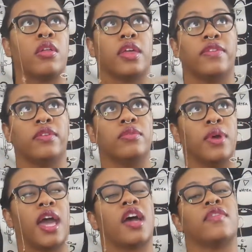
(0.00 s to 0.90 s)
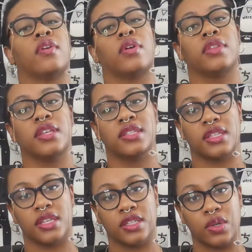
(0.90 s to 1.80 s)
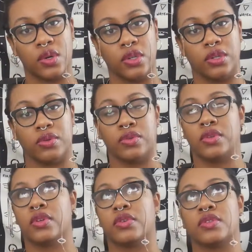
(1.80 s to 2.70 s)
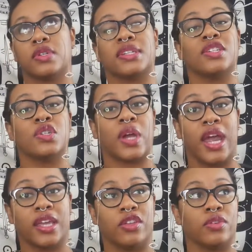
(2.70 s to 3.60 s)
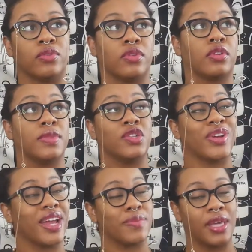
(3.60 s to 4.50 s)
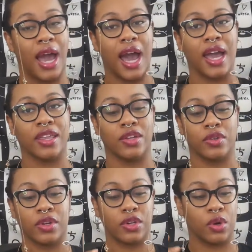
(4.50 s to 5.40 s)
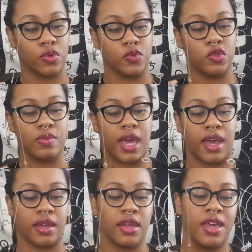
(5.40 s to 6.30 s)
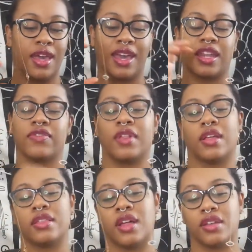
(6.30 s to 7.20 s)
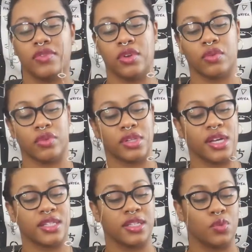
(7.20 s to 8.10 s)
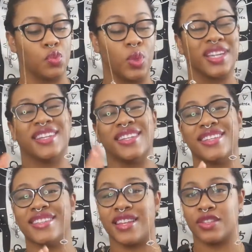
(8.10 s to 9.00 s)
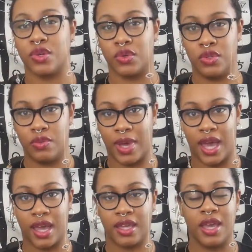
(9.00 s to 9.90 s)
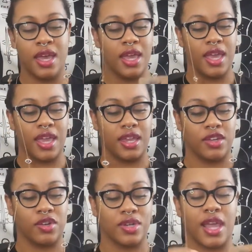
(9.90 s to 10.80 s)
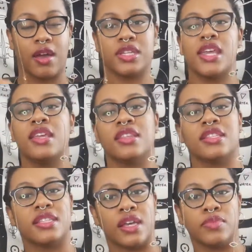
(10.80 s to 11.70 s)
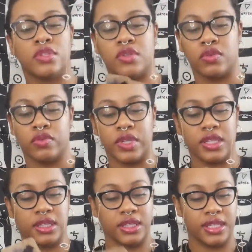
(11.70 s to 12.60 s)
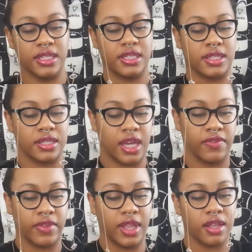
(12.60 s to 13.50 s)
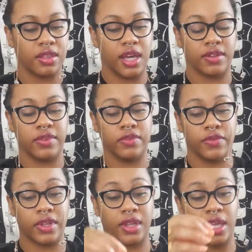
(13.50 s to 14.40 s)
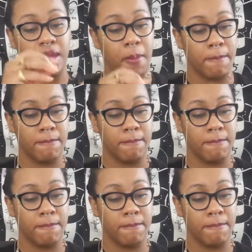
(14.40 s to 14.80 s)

if you have all these things on you, you know, it's gonna drag you, you're gonna be dragging behind, you know, they're gonna hold you back. And I feel like a lot of you are realizing what it is that is holding you back, and you're now taking the steps to release it. I feel like a lot of you felt like